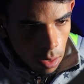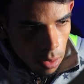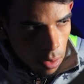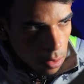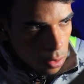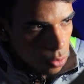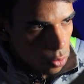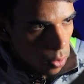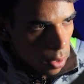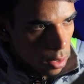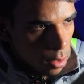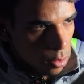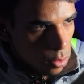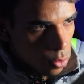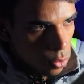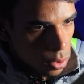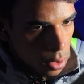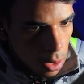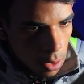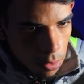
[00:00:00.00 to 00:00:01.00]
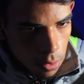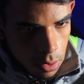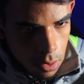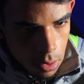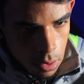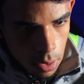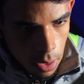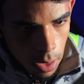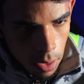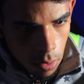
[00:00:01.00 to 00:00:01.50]
this one to the
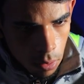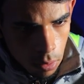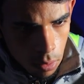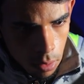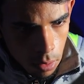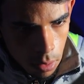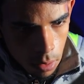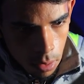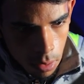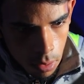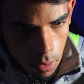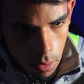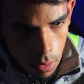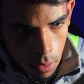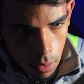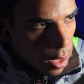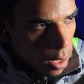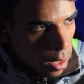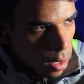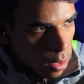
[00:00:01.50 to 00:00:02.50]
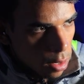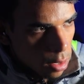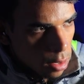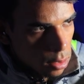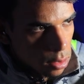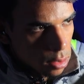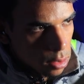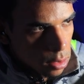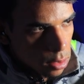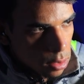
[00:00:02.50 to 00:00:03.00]
Cristiano, and
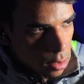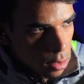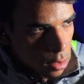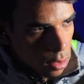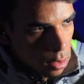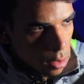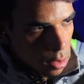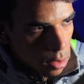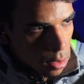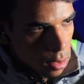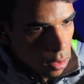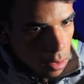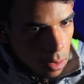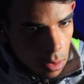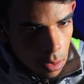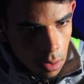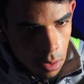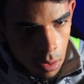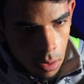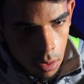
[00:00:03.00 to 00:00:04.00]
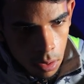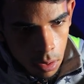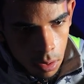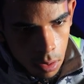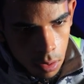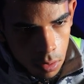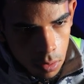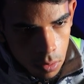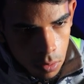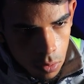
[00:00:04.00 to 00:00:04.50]
this
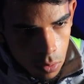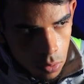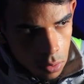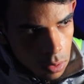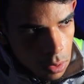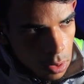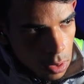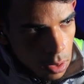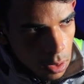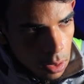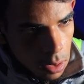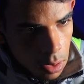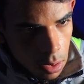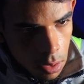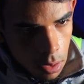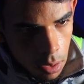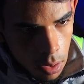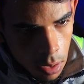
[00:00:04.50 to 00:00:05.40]
to the